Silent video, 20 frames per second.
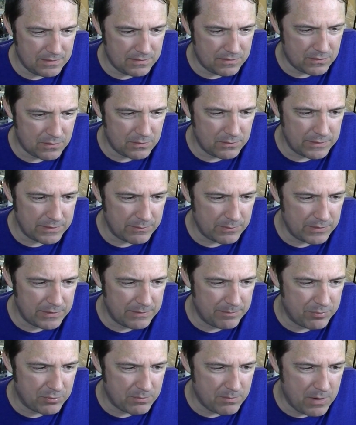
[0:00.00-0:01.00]
they're only
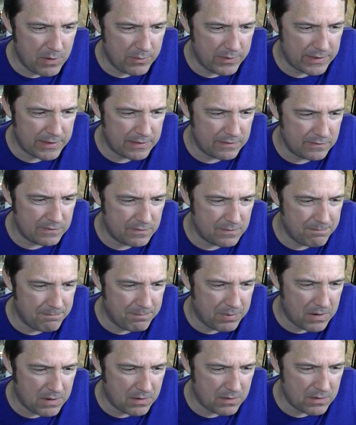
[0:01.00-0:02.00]
really promoting it to
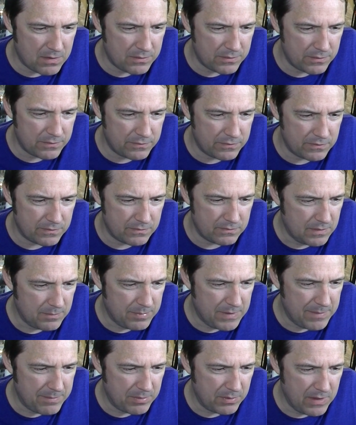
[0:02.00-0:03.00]
bar owners and
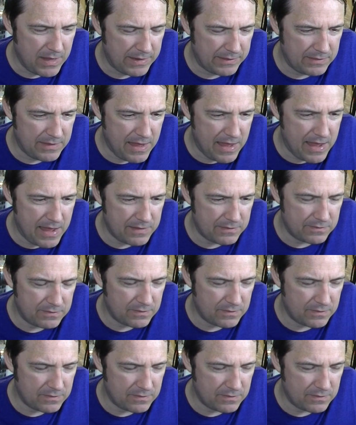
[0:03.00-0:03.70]
people like that.